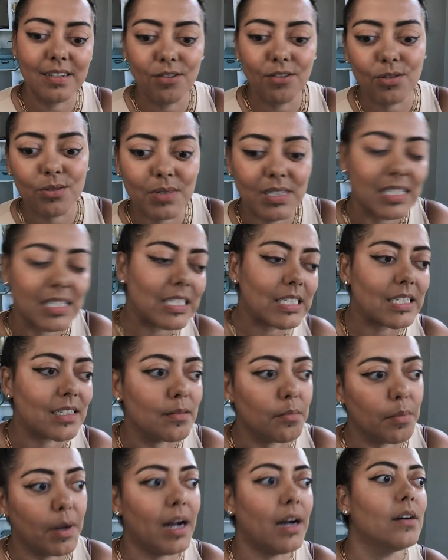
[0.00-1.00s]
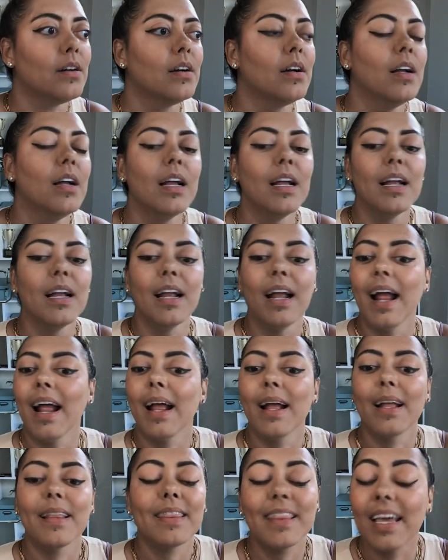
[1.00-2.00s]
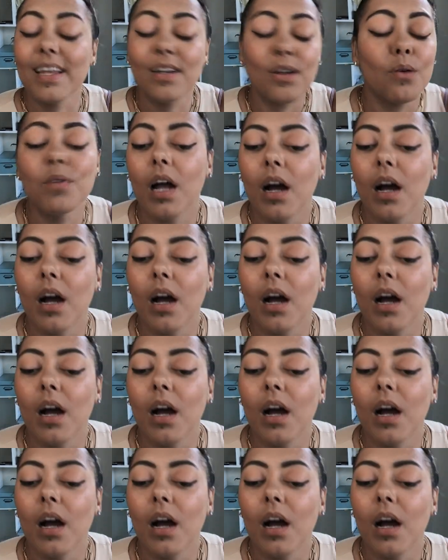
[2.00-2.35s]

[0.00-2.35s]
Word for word: knows what he's talking about they don't